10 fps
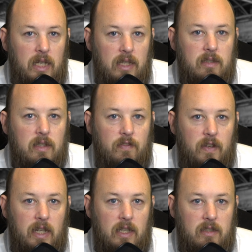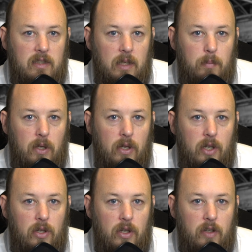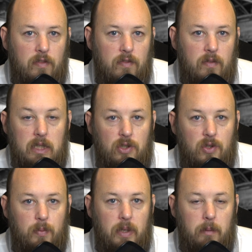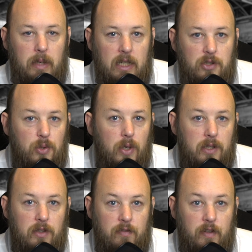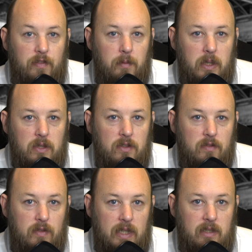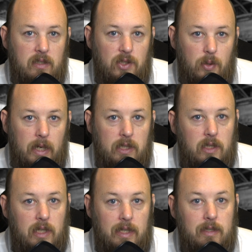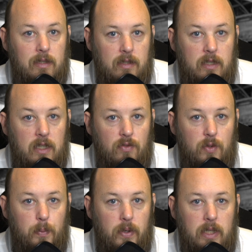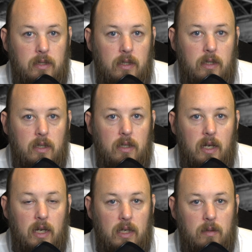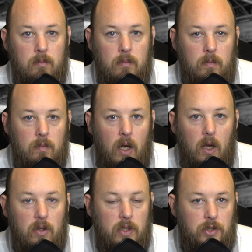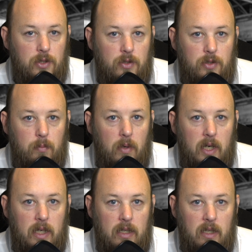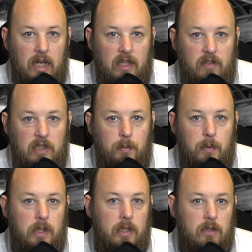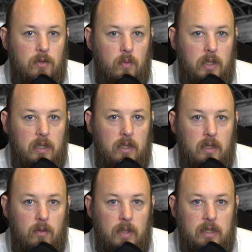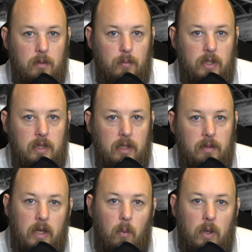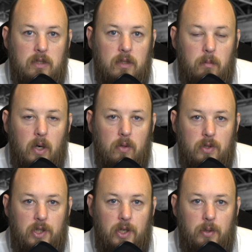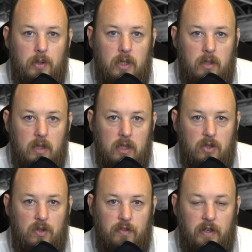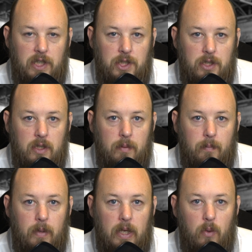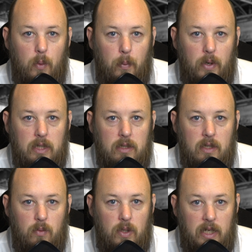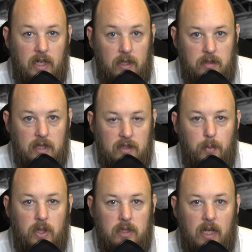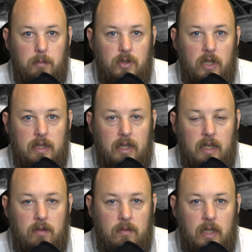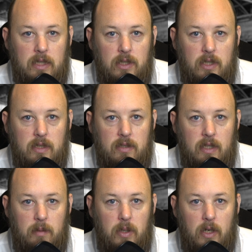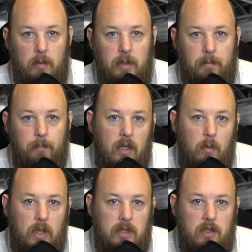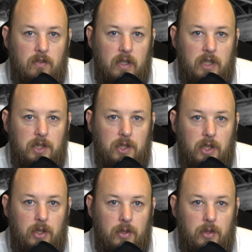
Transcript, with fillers: It is a fairly steep learning curve. It took me about 250 mils of resin to actually get a successful print, only due to my lack of experience with resin printing. Now once the model's cured and it's all finished, it does print upside down, as you can see behind me. Then once it's finished, you